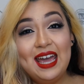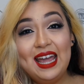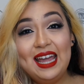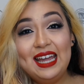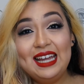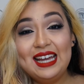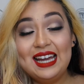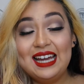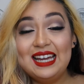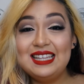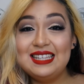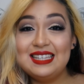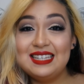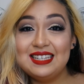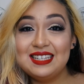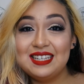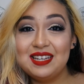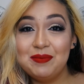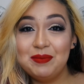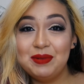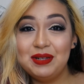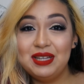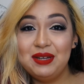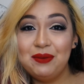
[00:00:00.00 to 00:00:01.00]
Hey guys, it's
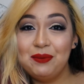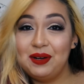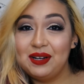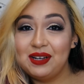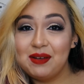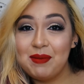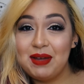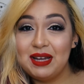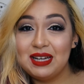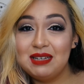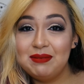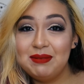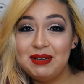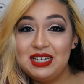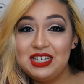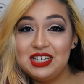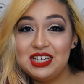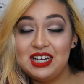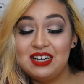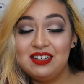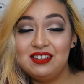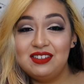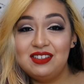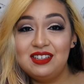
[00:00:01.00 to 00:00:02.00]
Kimberly. Welcome back to my
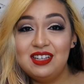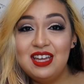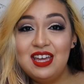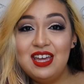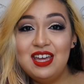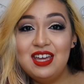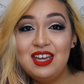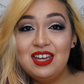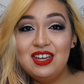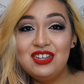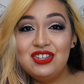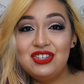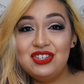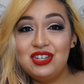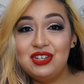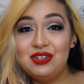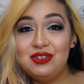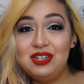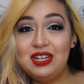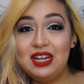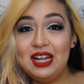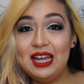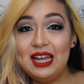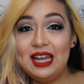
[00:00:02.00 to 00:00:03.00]
channel. So
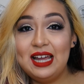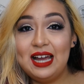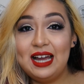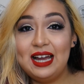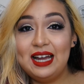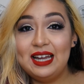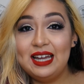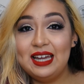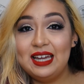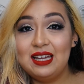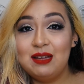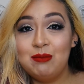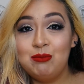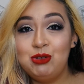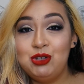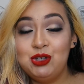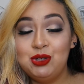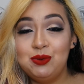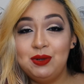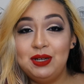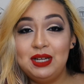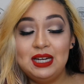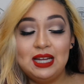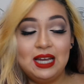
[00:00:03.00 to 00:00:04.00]
today I am
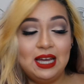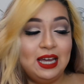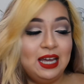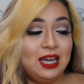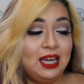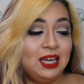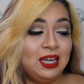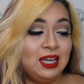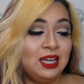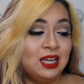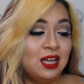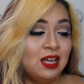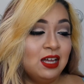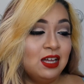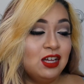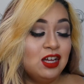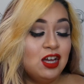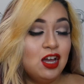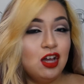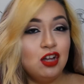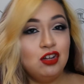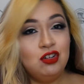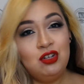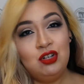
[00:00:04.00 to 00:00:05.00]
doing a
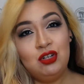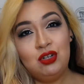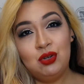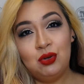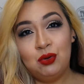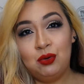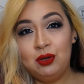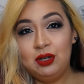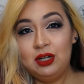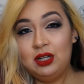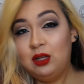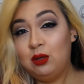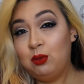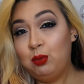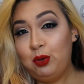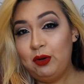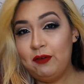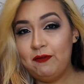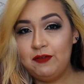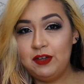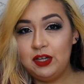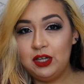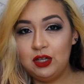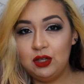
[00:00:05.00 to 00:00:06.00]
tutorial
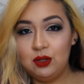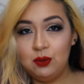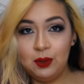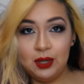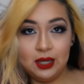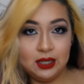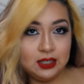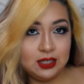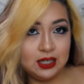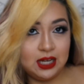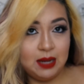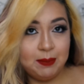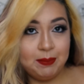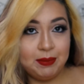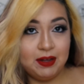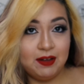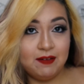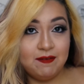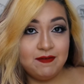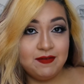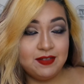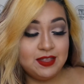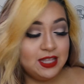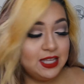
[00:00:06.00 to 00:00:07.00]
review type
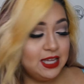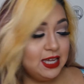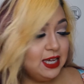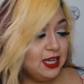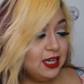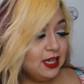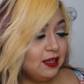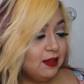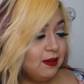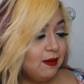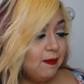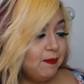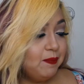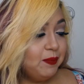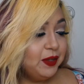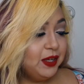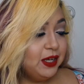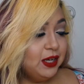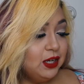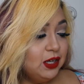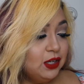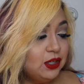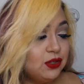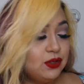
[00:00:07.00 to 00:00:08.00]
of thing.
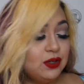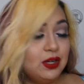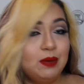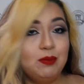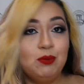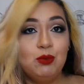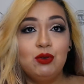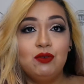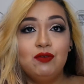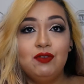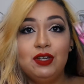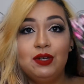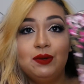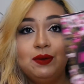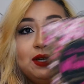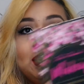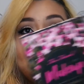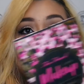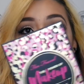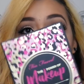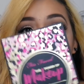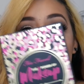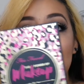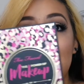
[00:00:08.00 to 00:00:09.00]
So I'm
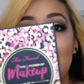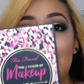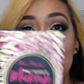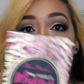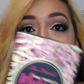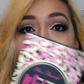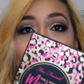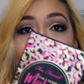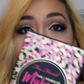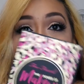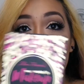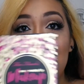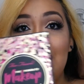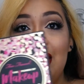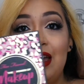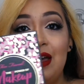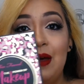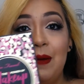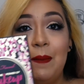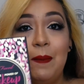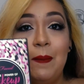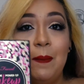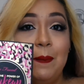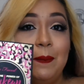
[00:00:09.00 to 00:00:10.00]
reviewing the
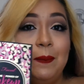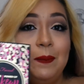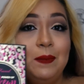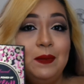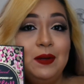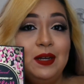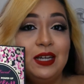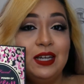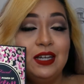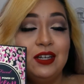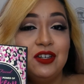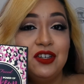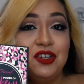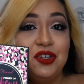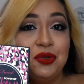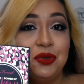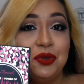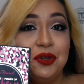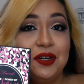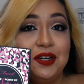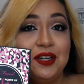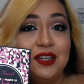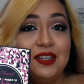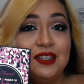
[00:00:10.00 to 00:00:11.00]
Nikkie
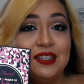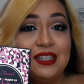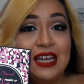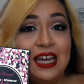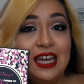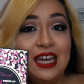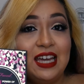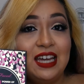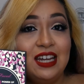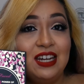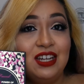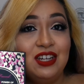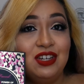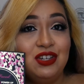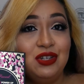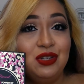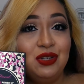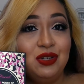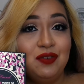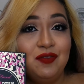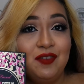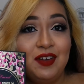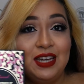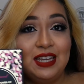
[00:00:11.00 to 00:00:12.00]
Tutorials and
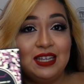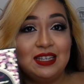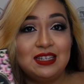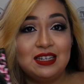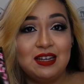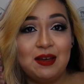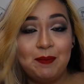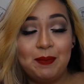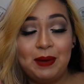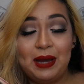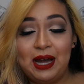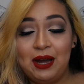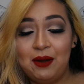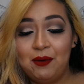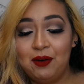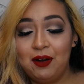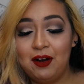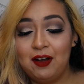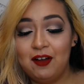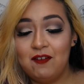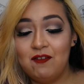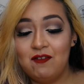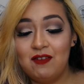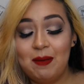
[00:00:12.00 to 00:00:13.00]
Too Faced Power
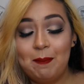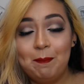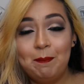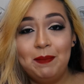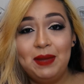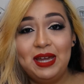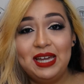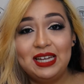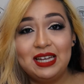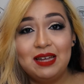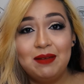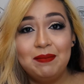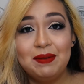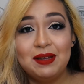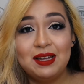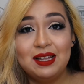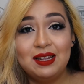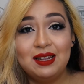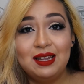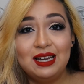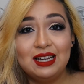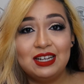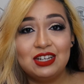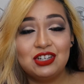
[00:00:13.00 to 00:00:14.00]
of Makeup
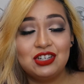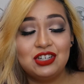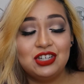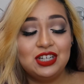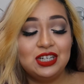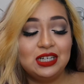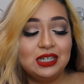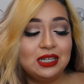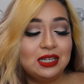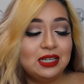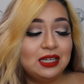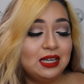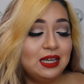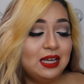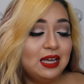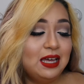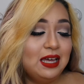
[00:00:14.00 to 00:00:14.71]
collection.